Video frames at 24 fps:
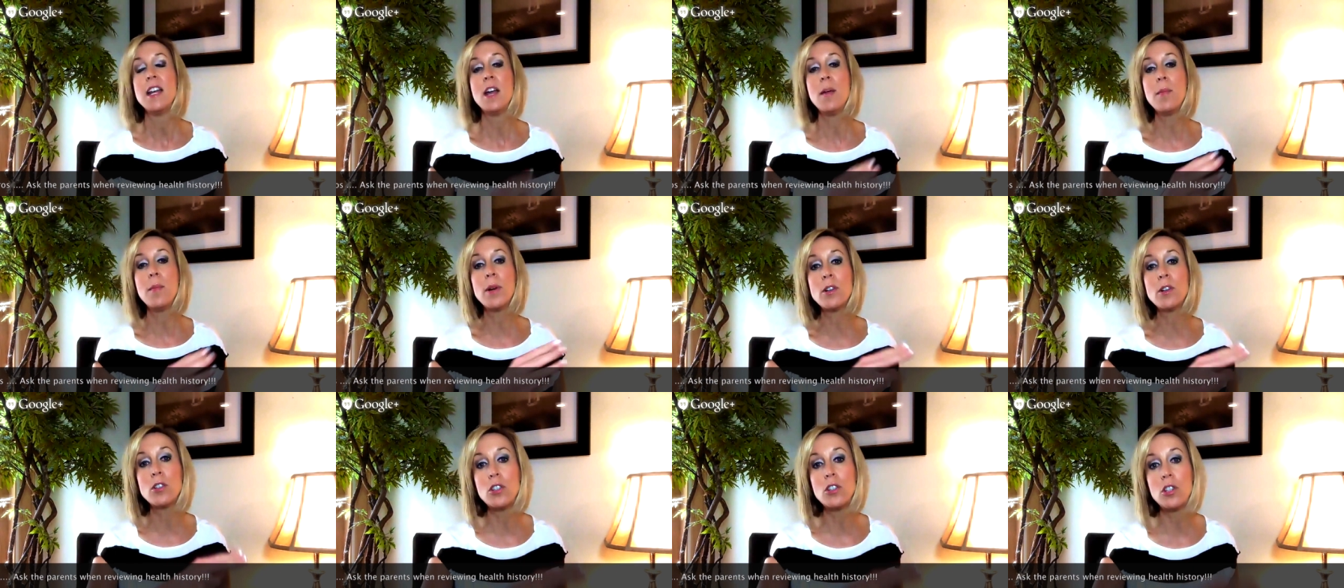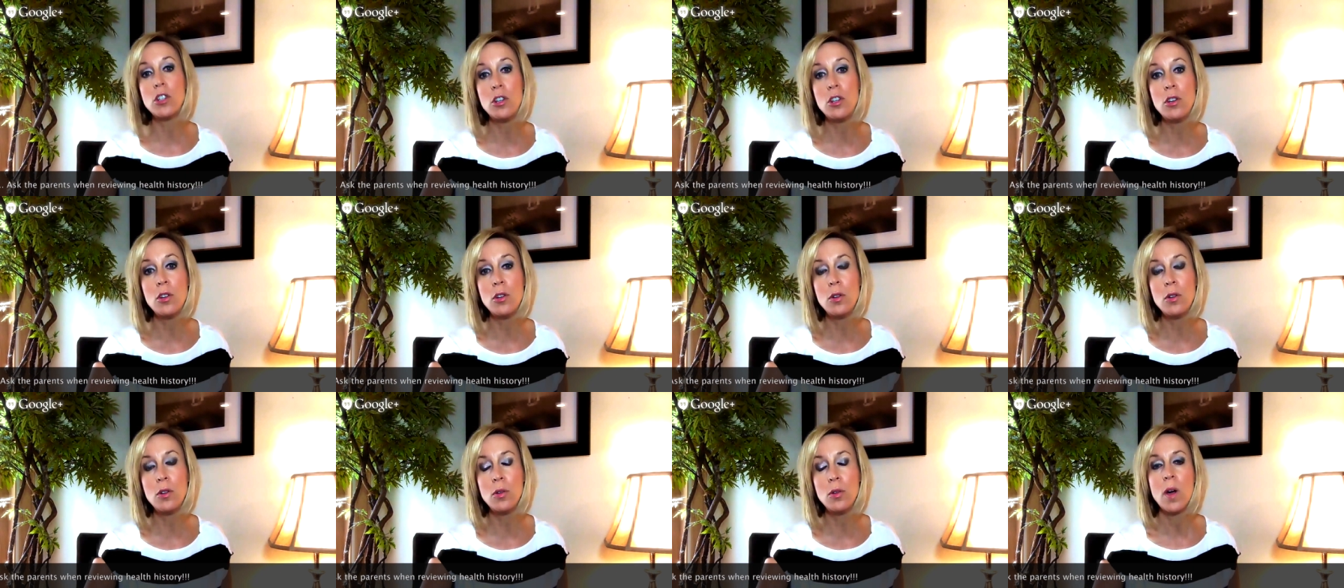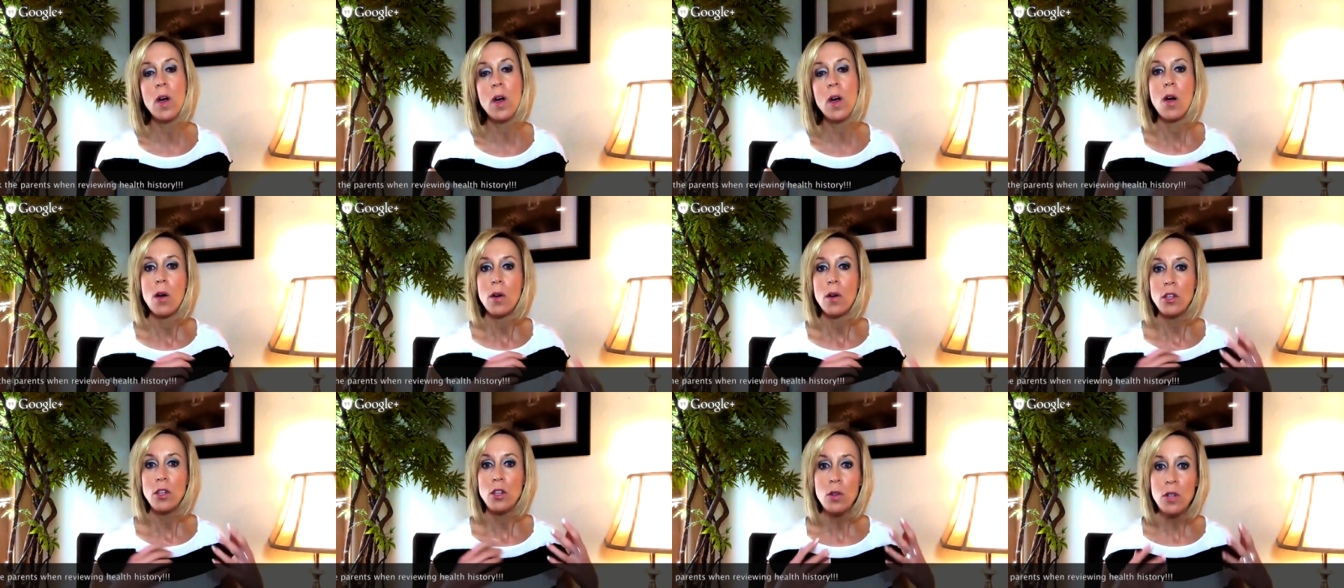Number two,
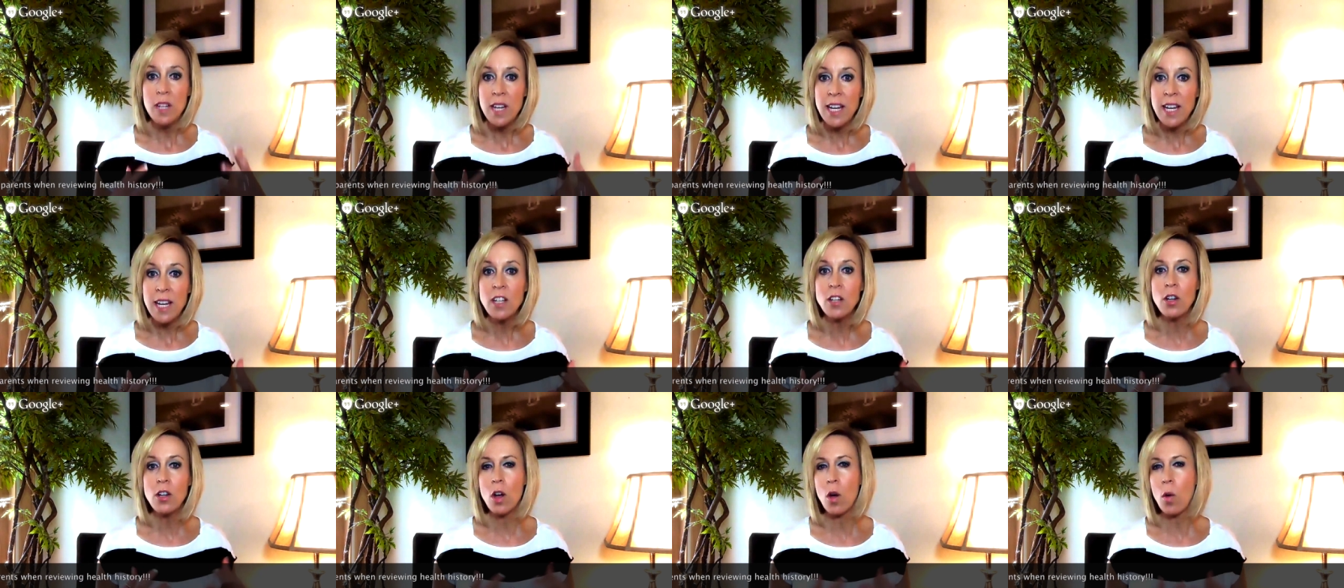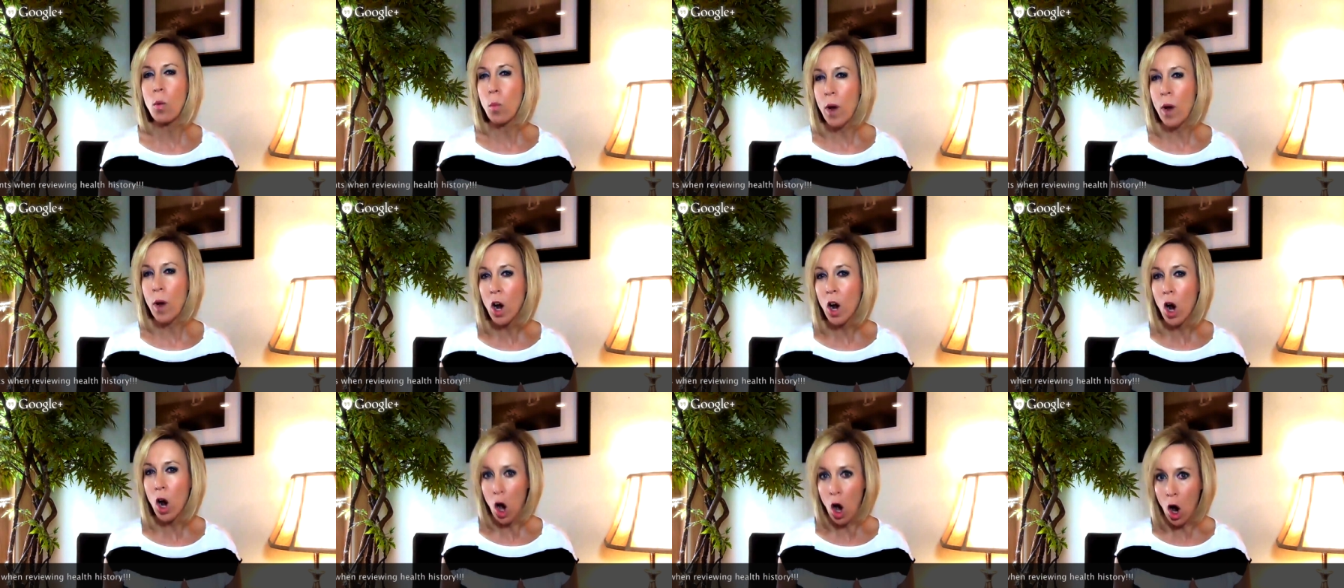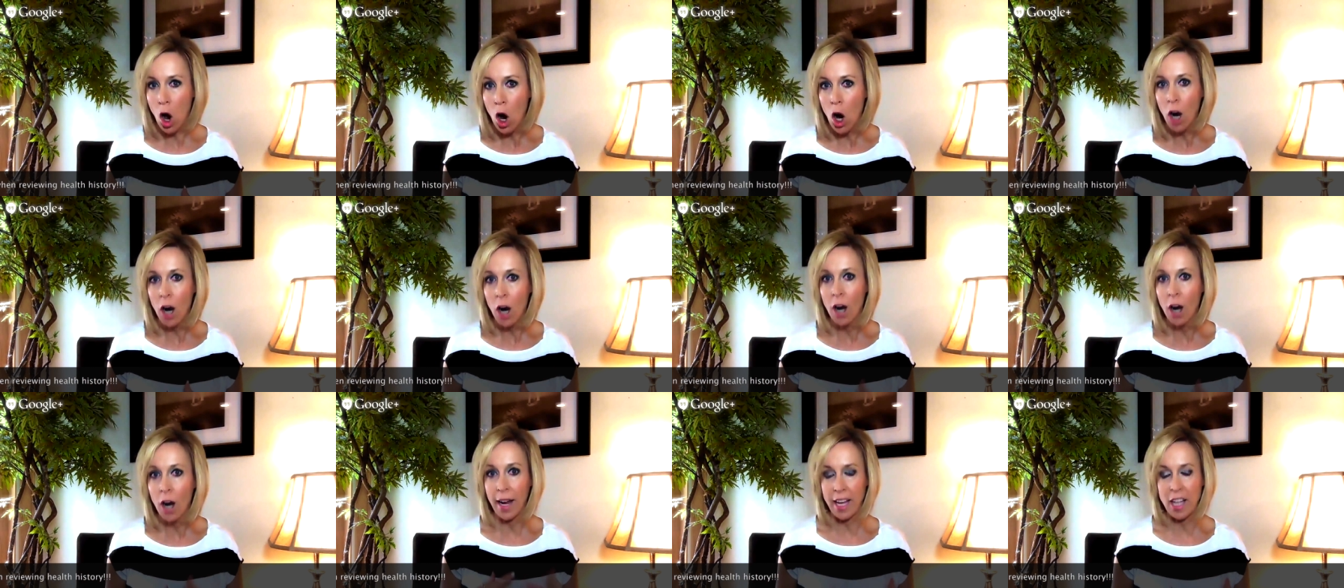you need to know where
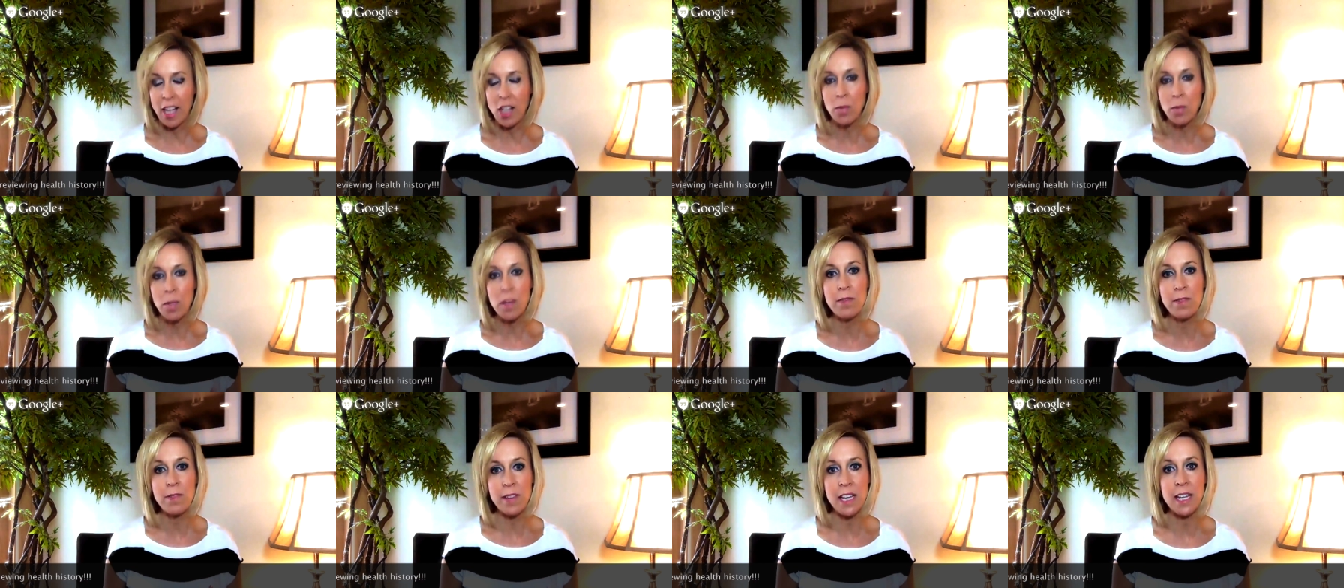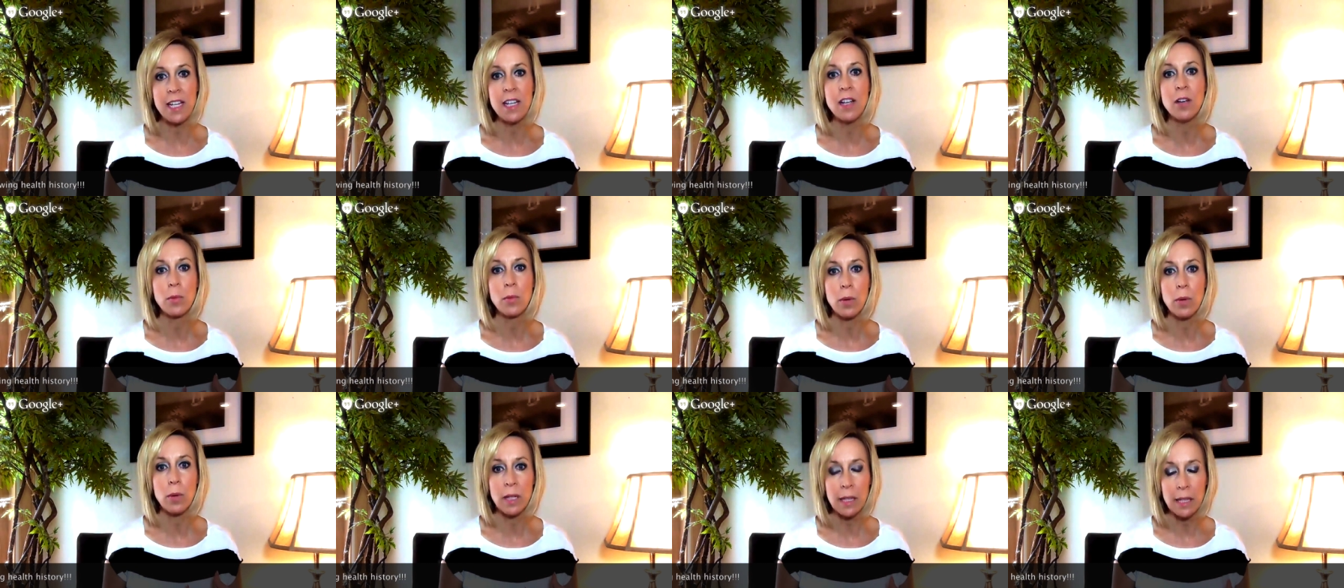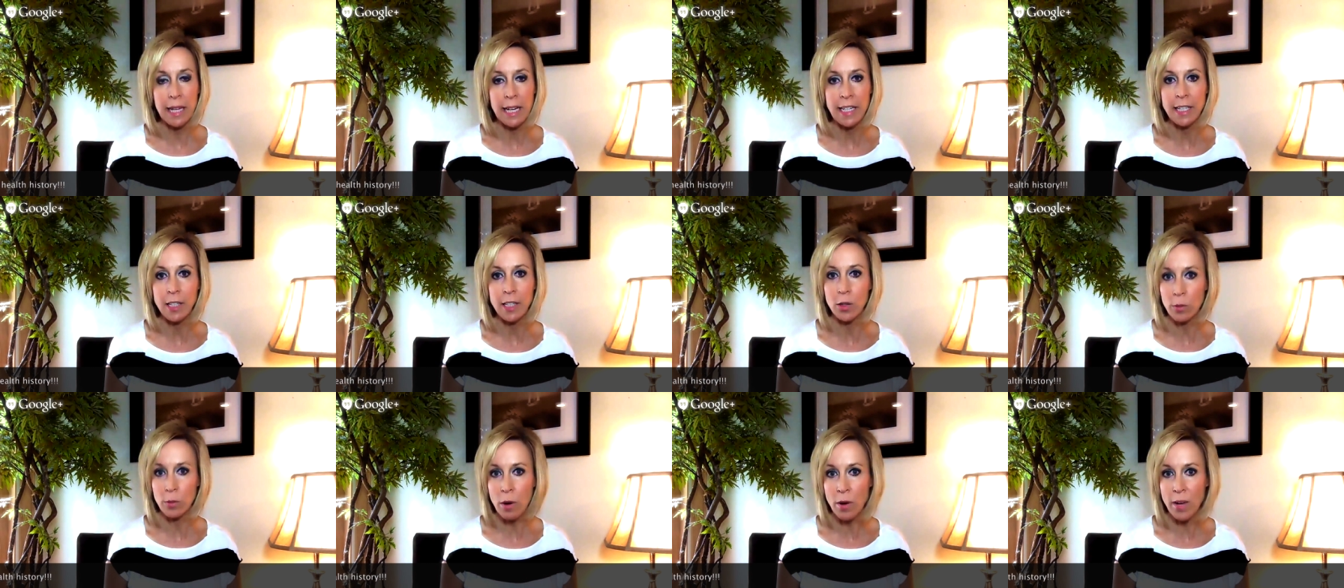are HPV
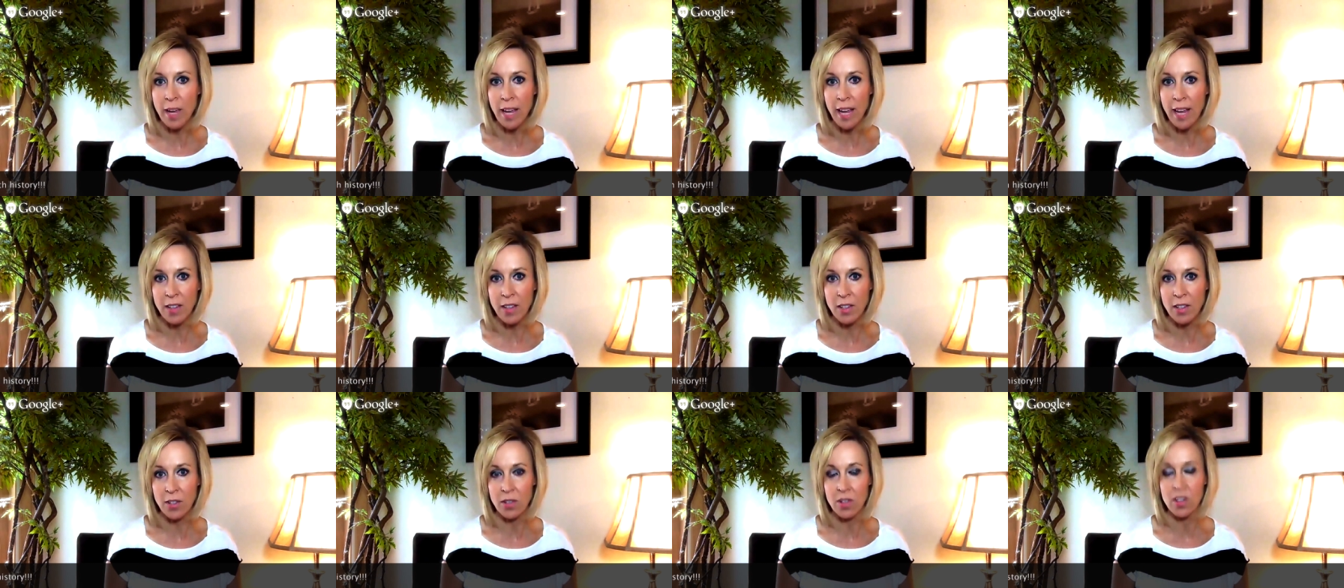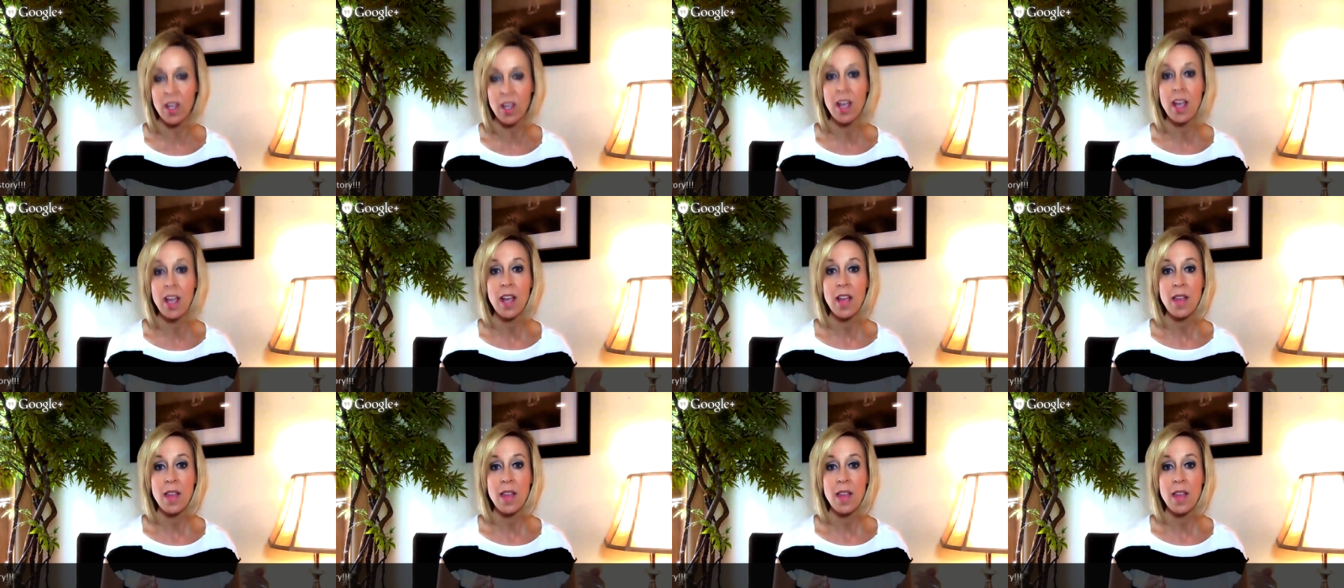related throat cancers.